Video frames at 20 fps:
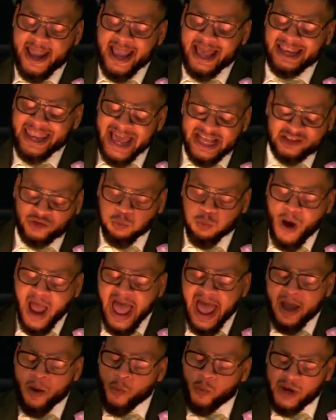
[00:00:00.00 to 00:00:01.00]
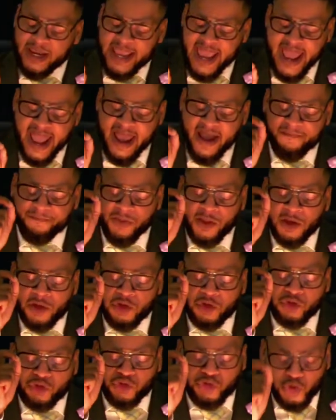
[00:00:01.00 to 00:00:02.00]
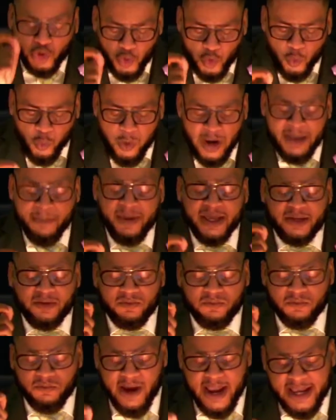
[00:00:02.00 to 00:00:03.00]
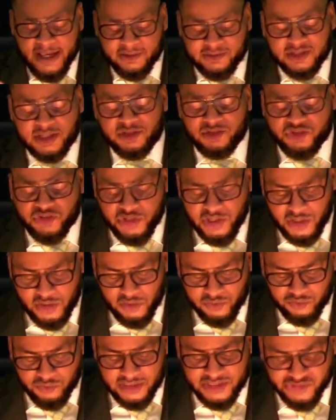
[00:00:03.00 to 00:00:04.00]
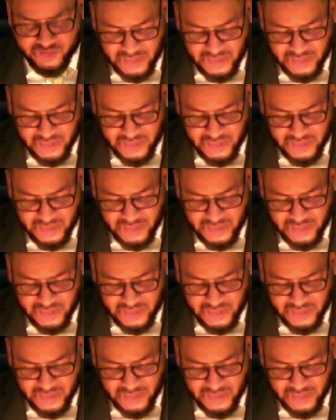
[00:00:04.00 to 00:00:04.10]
And that's why we have two women raising children,